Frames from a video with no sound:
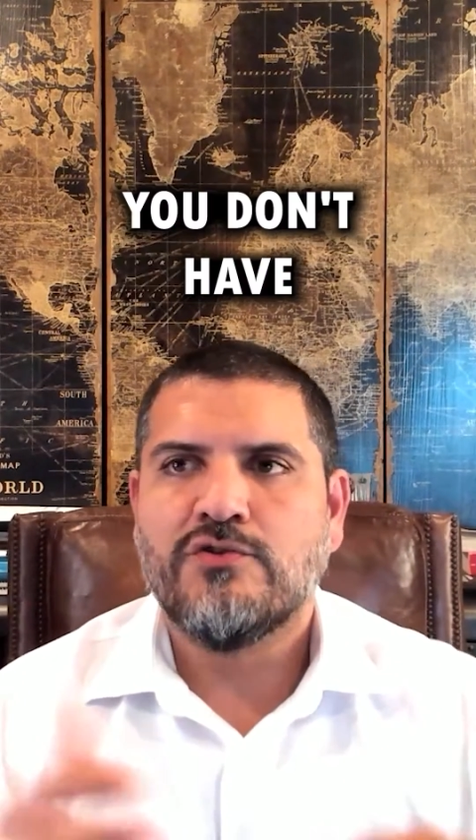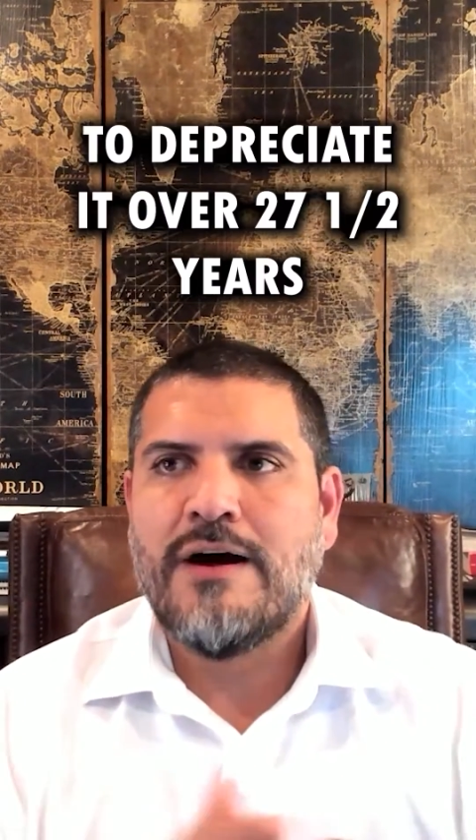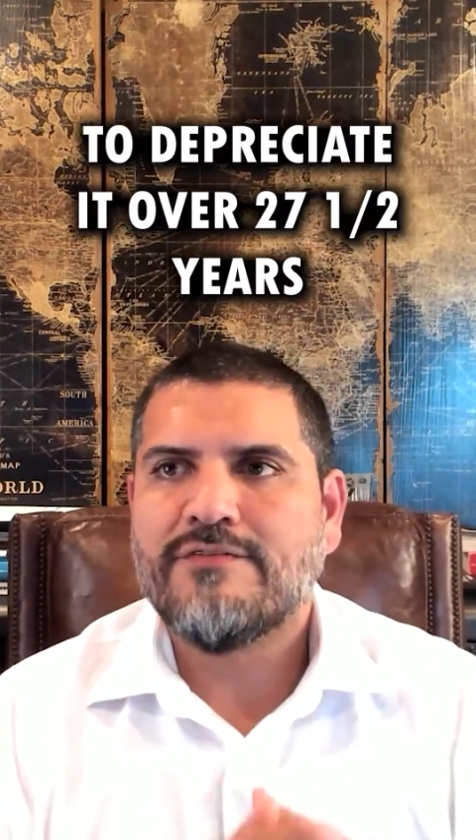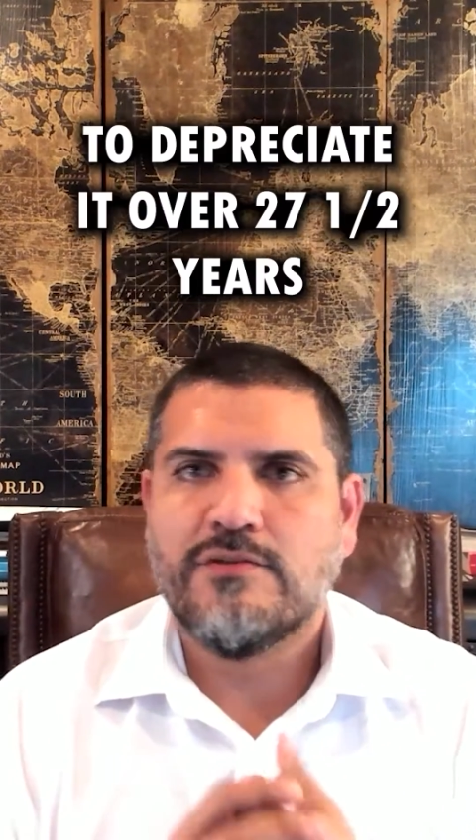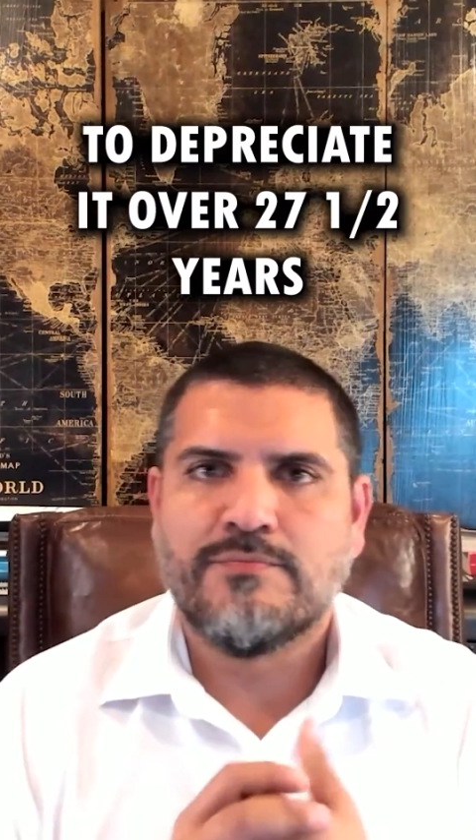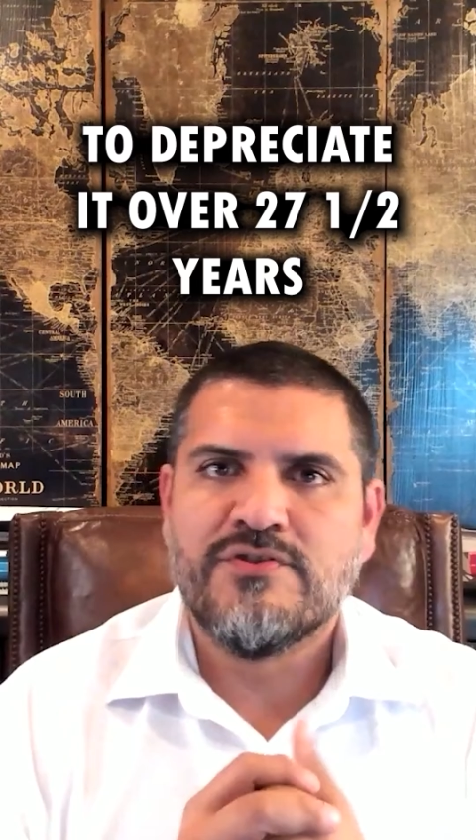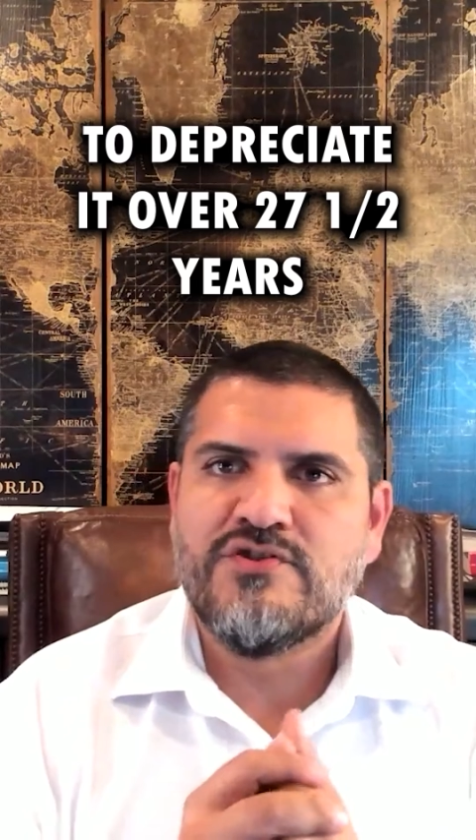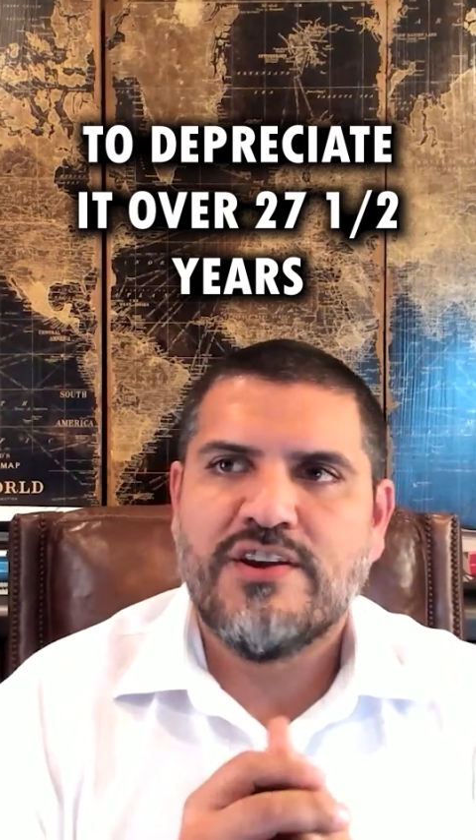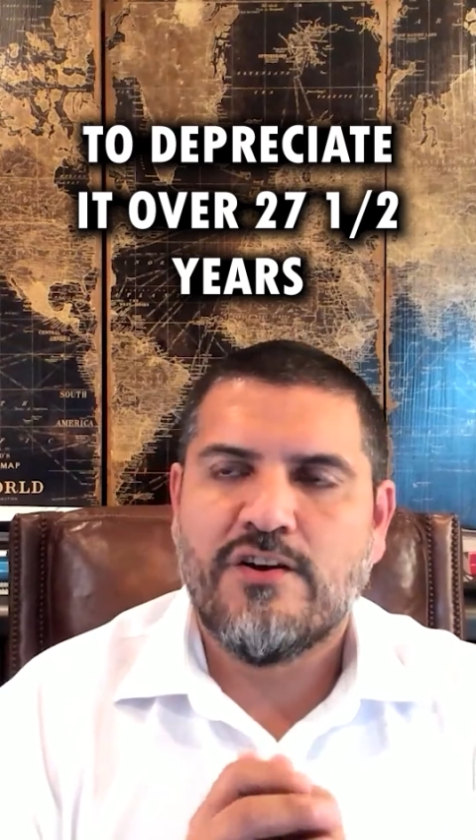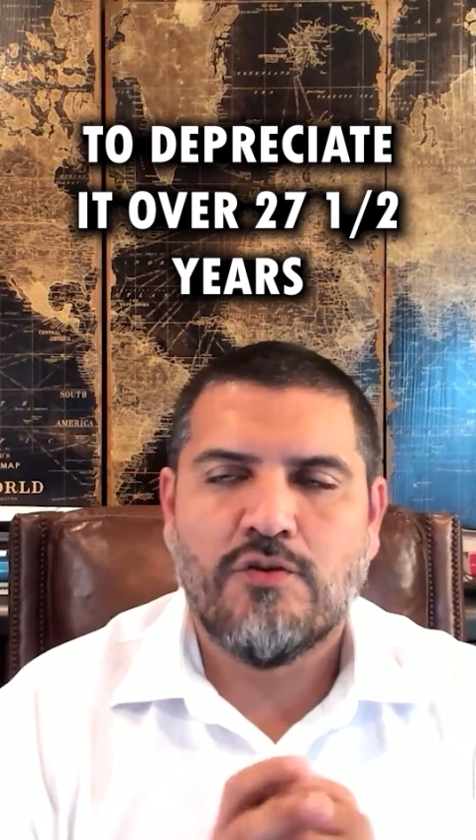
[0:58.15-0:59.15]
You don't have to
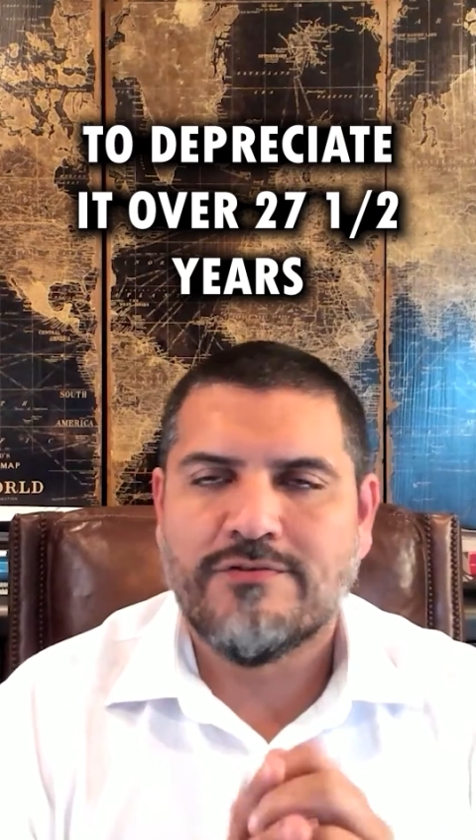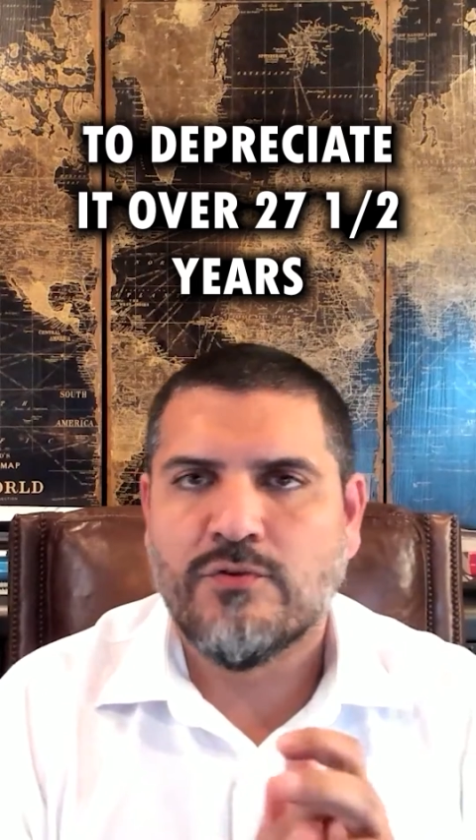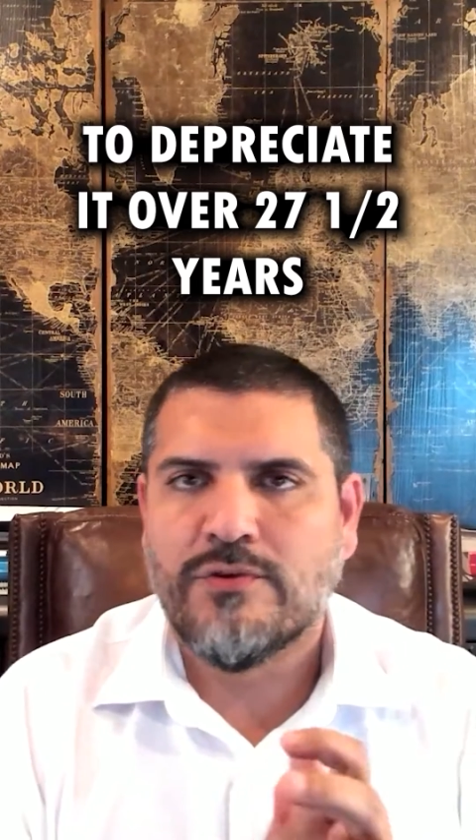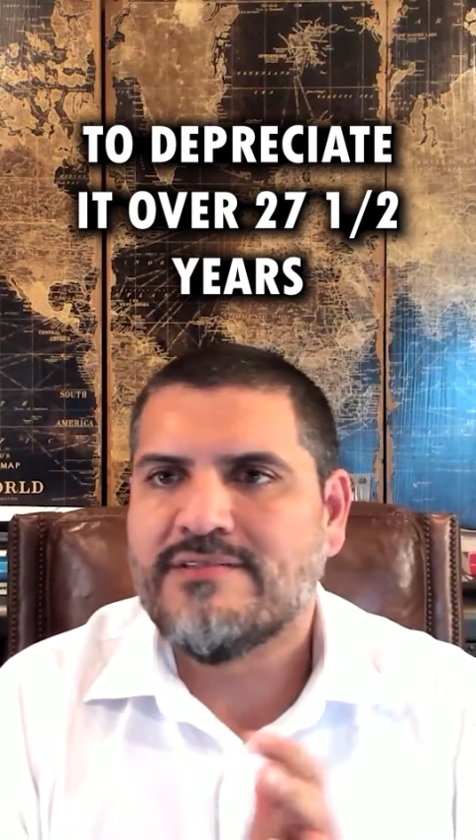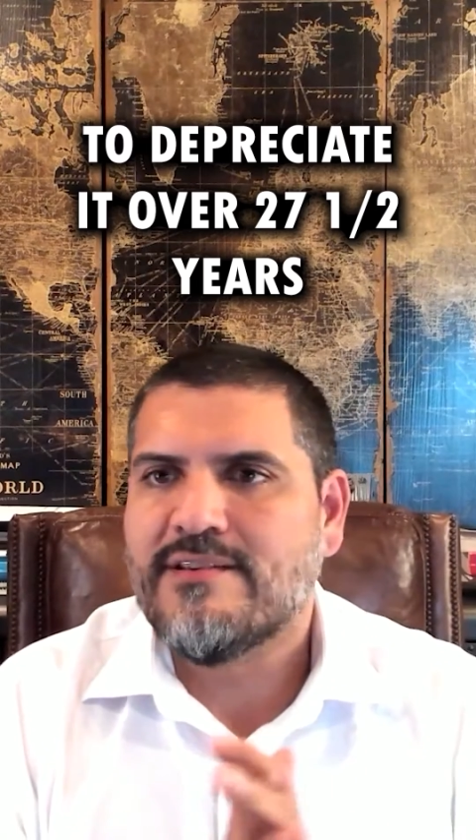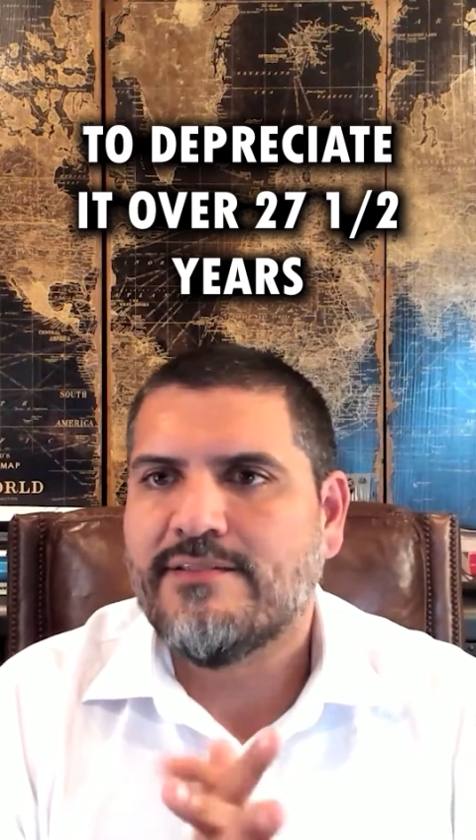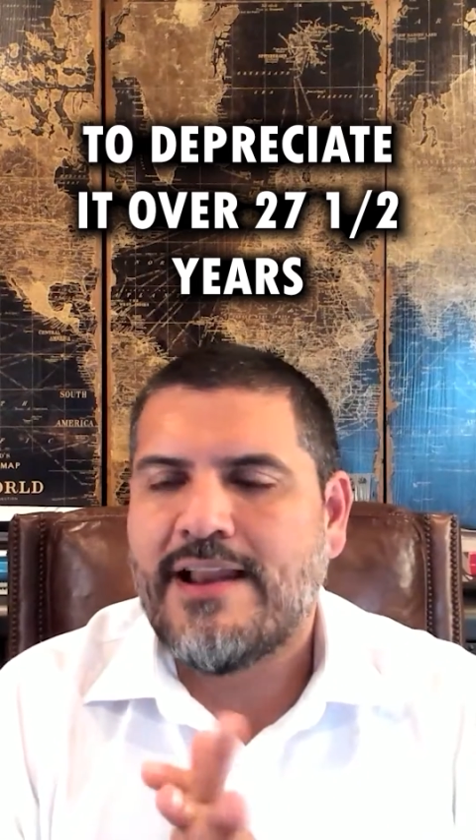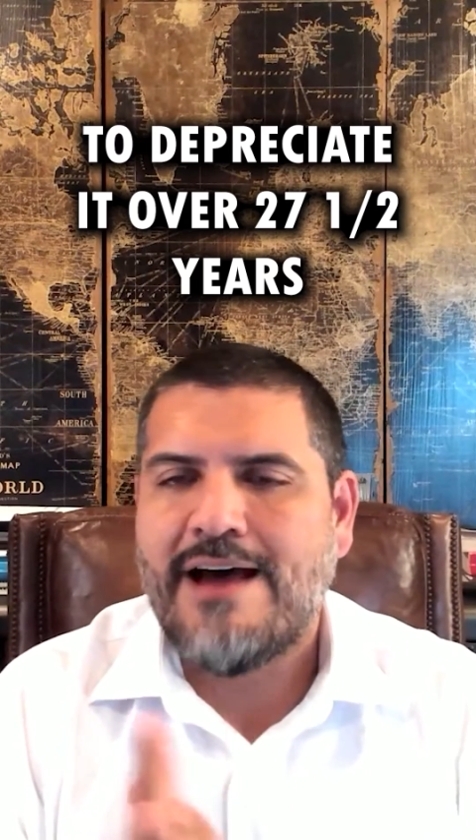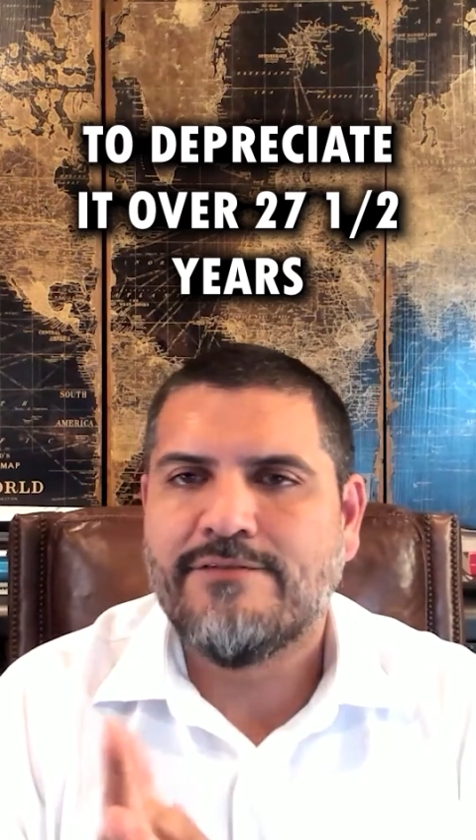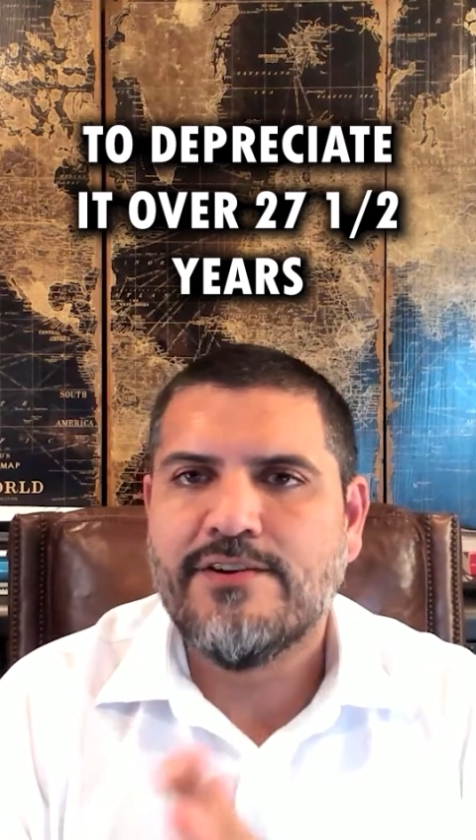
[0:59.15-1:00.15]
depreciate it over 27
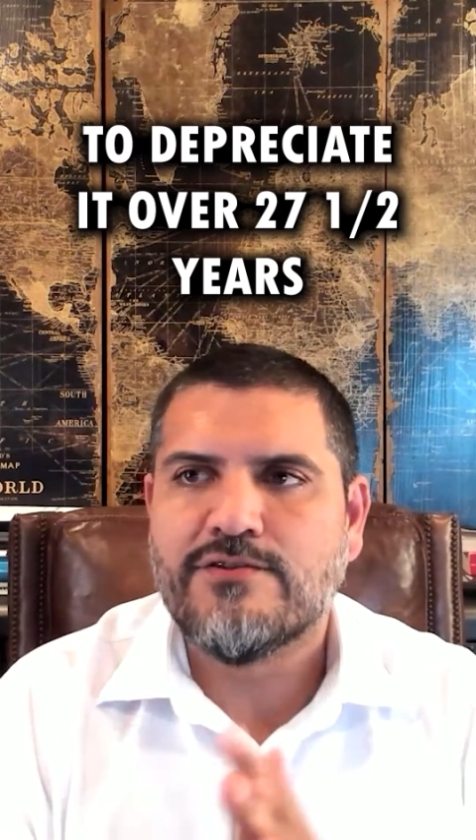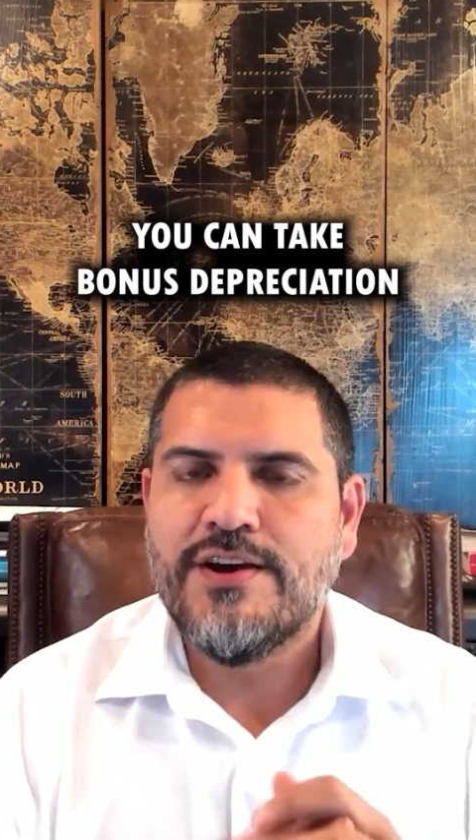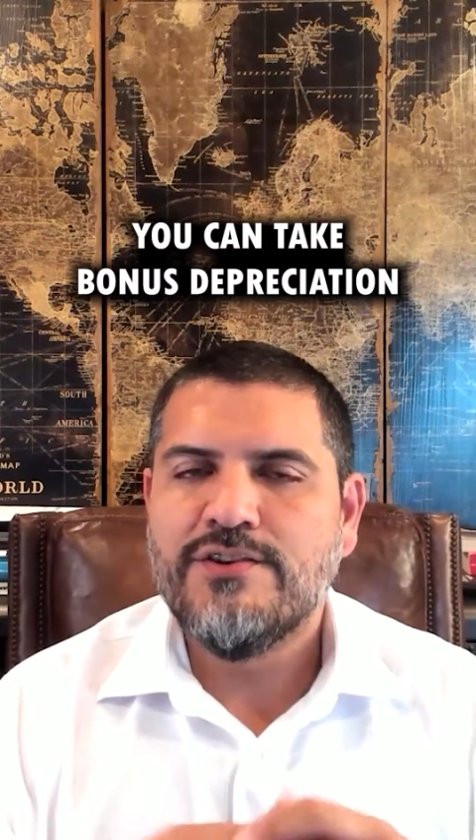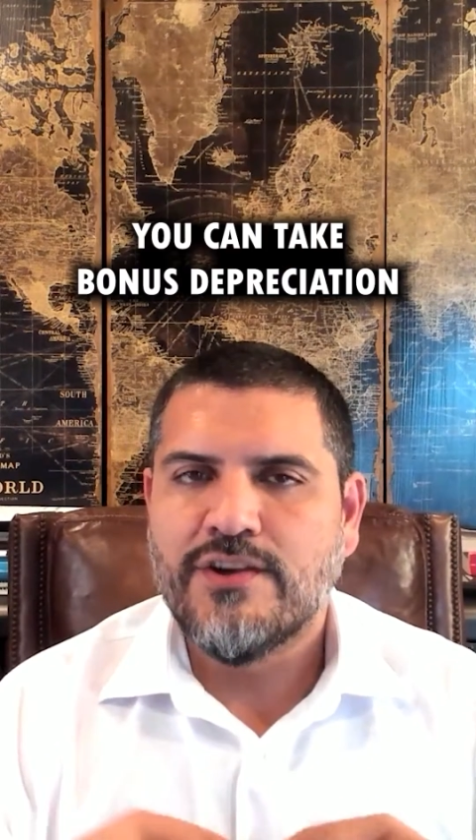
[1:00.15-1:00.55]
and a half years.